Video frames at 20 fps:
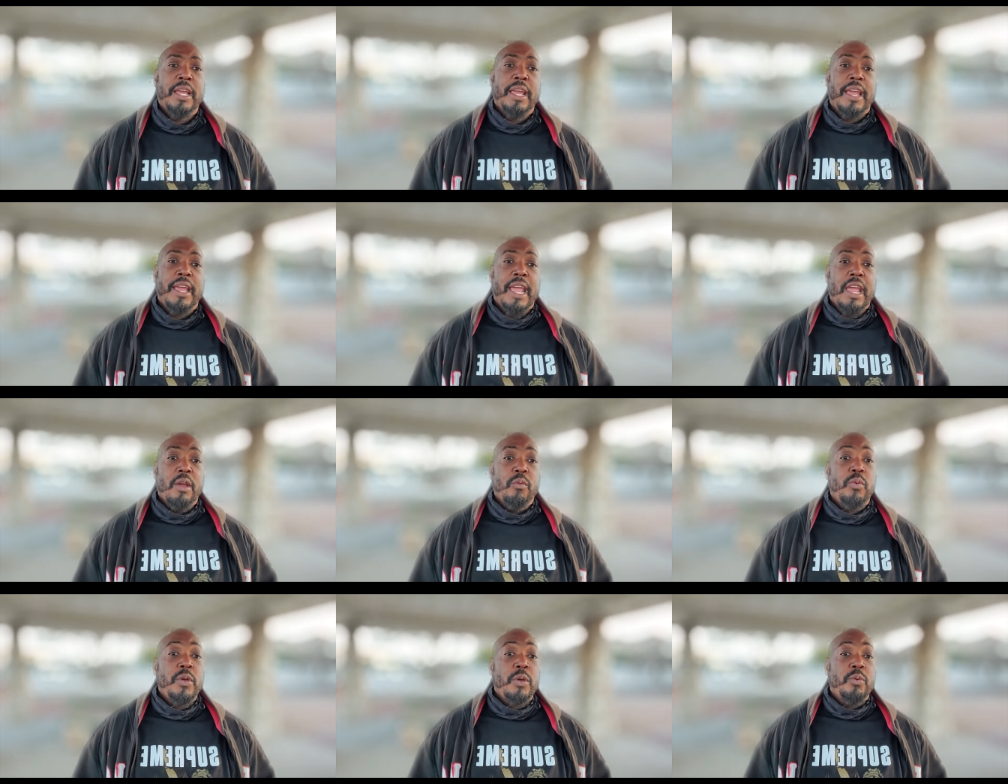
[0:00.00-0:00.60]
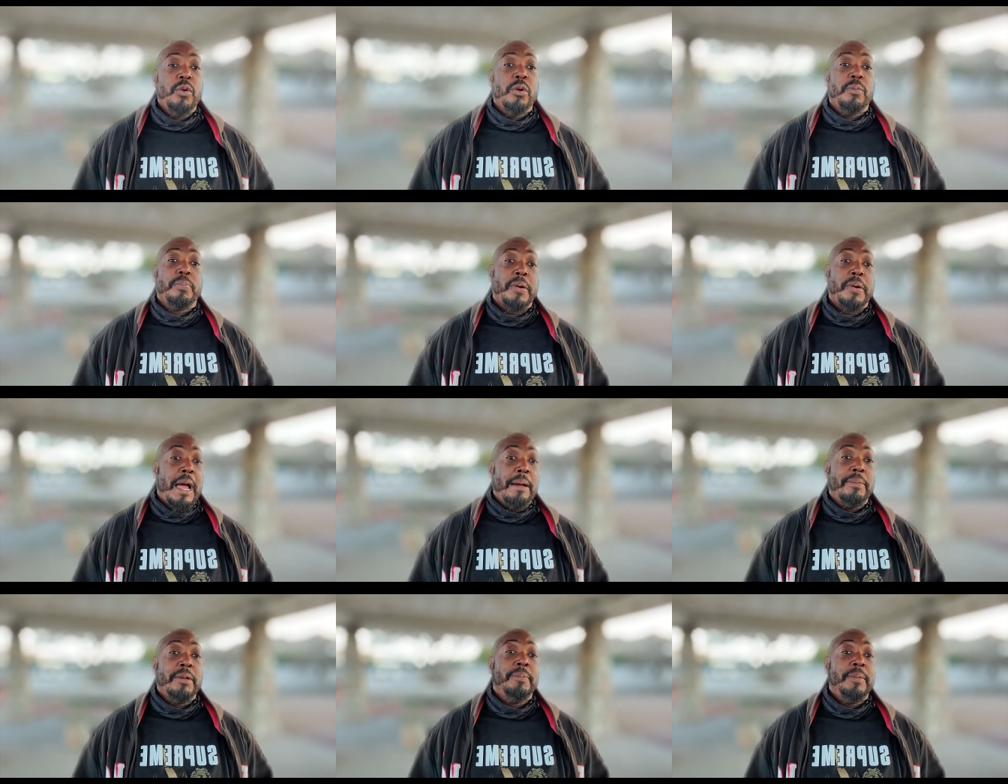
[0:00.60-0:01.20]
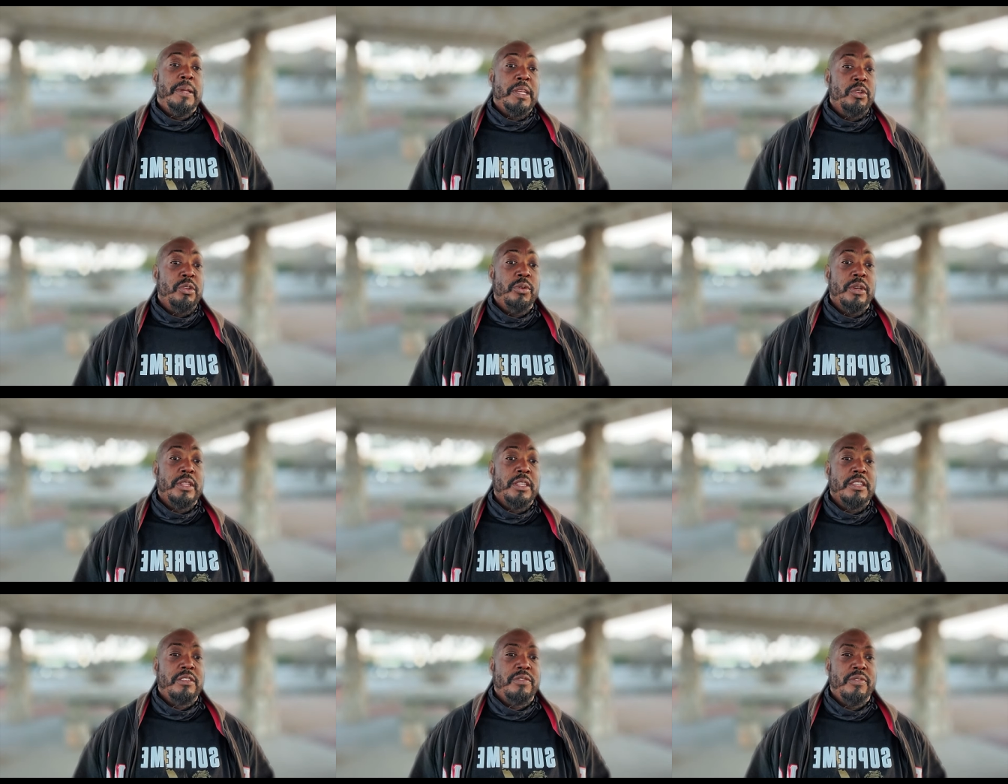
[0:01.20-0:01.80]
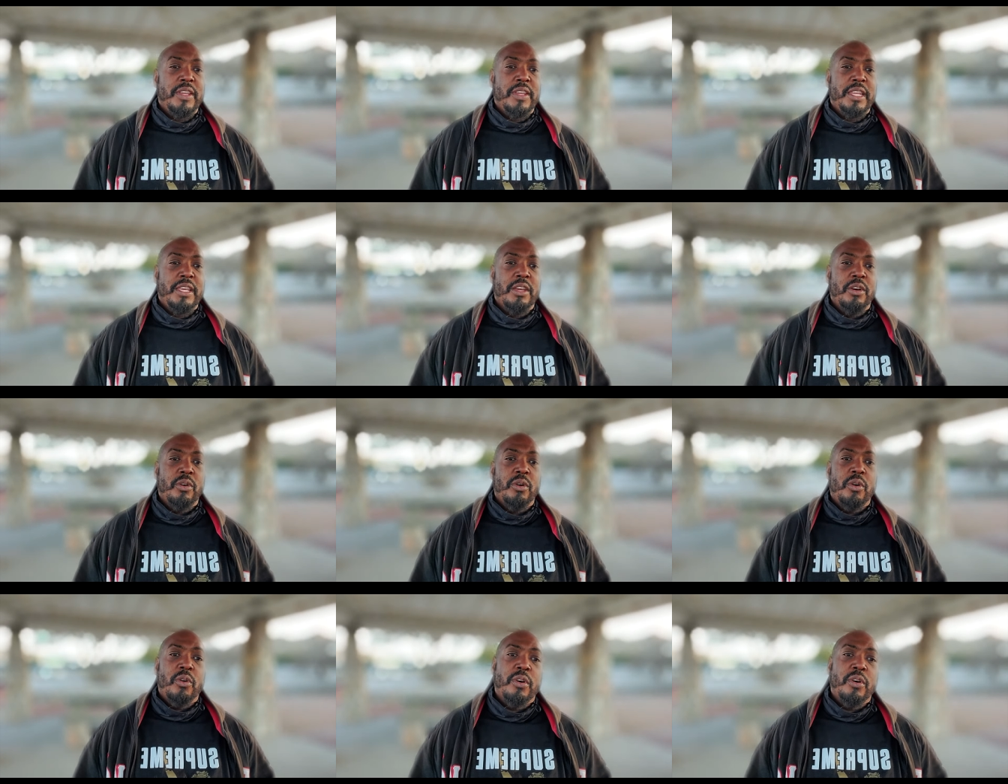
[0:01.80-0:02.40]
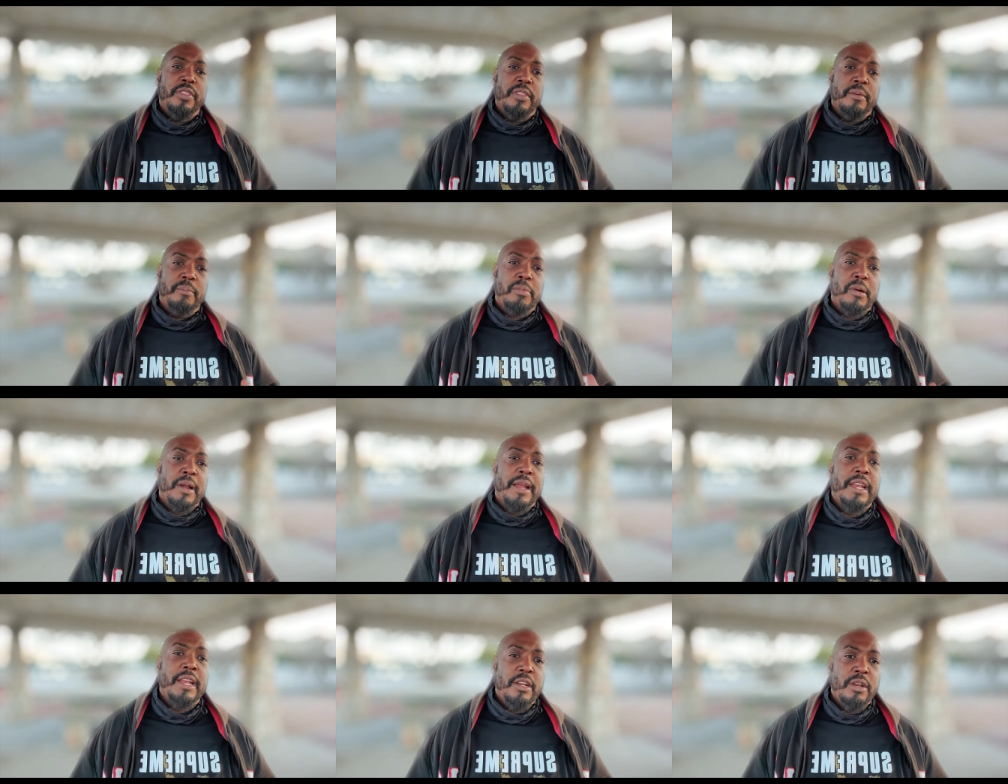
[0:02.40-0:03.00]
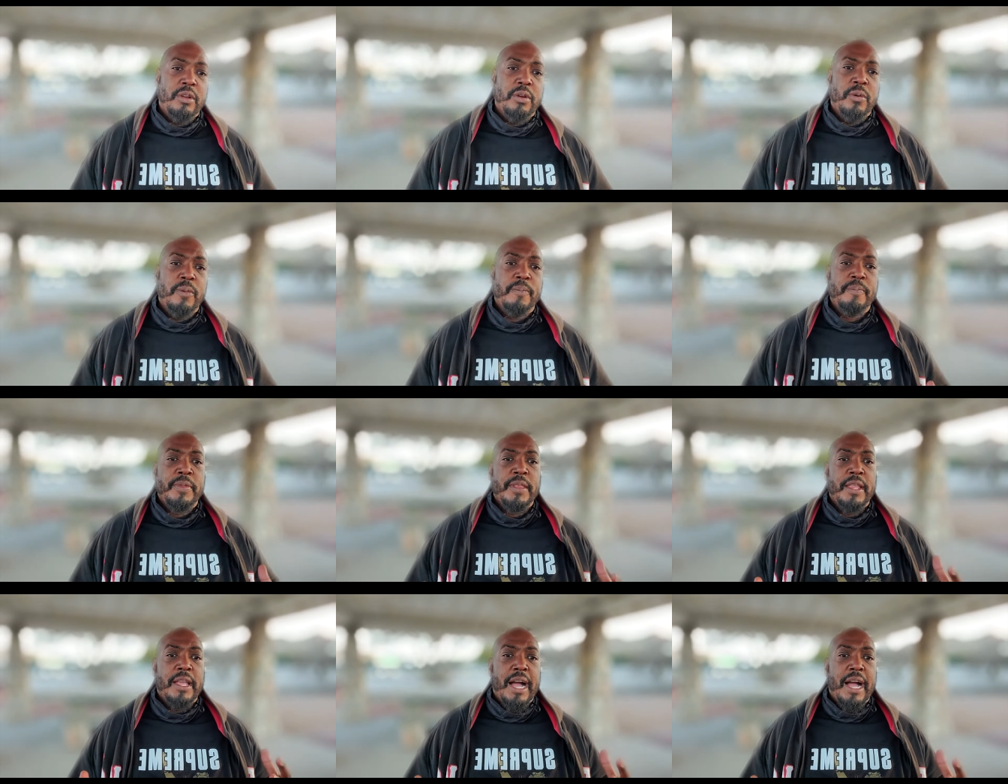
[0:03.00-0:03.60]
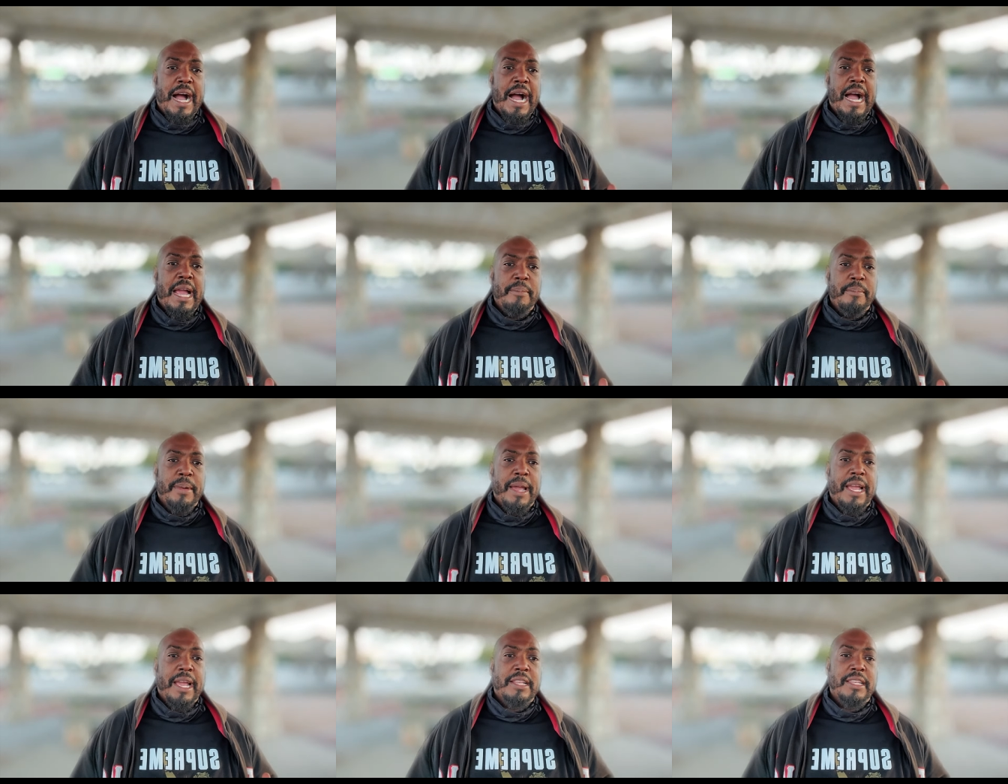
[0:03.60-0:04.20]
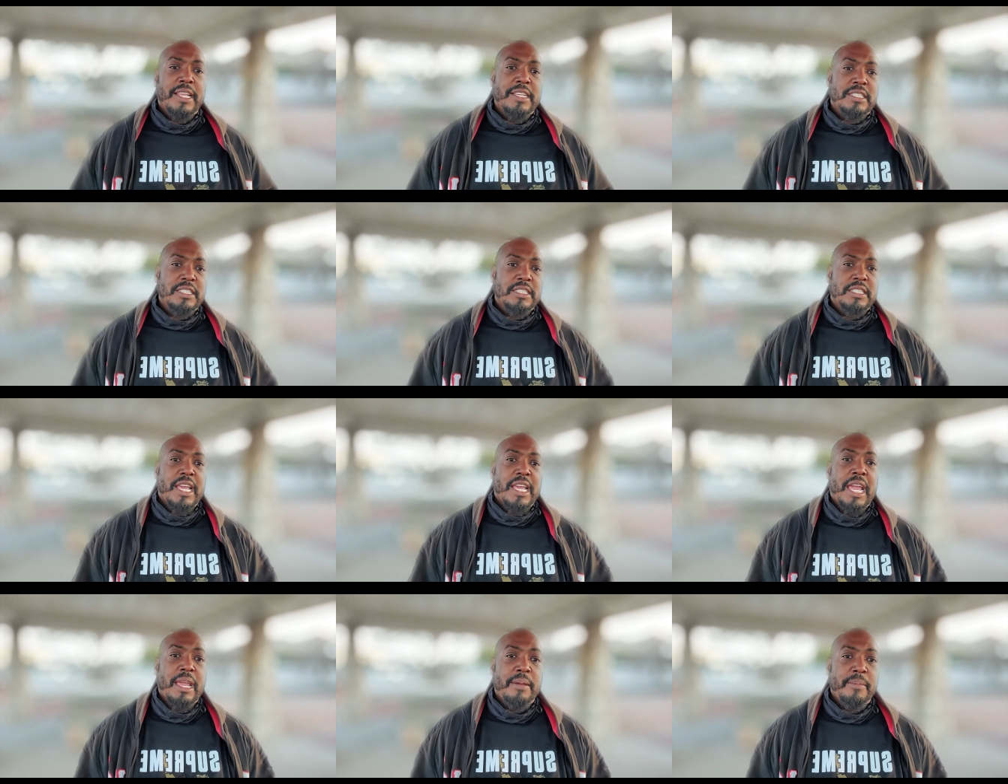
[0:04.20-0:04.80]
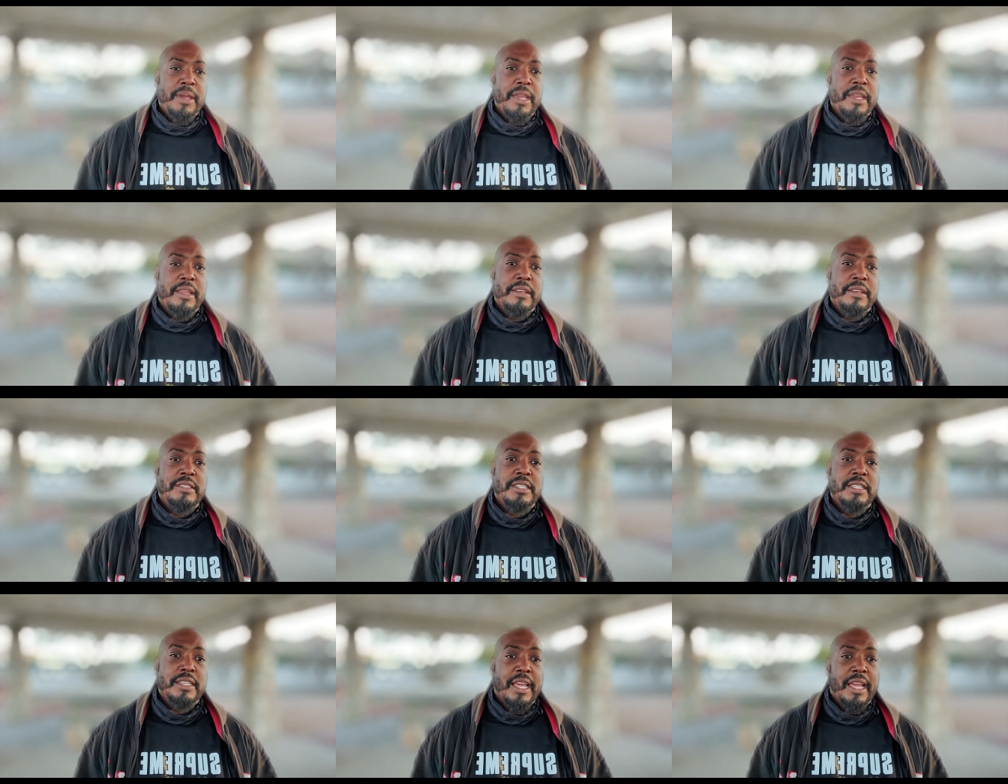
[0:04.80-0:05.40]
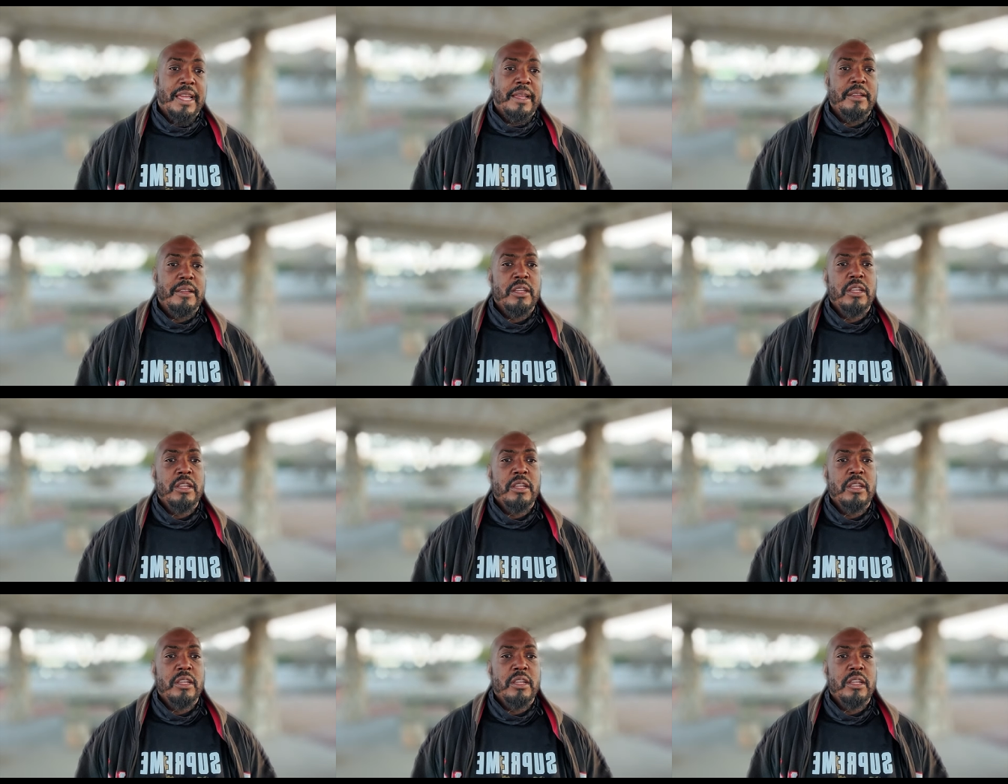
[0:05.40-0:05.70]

and we will probably be doing this video on the brand new iMac that just came in today.